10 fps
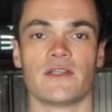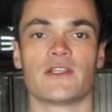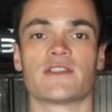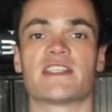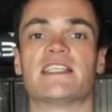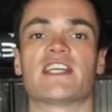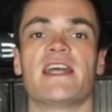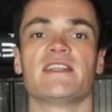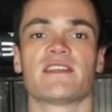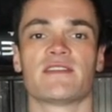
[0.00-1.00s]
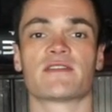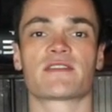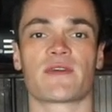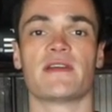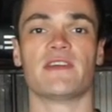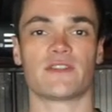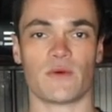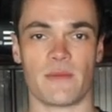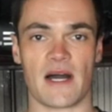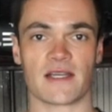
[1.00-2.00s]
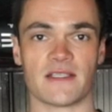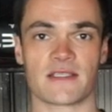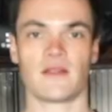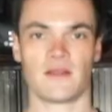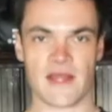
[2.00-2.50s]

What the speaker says: You should see changes in those 3 visual markers.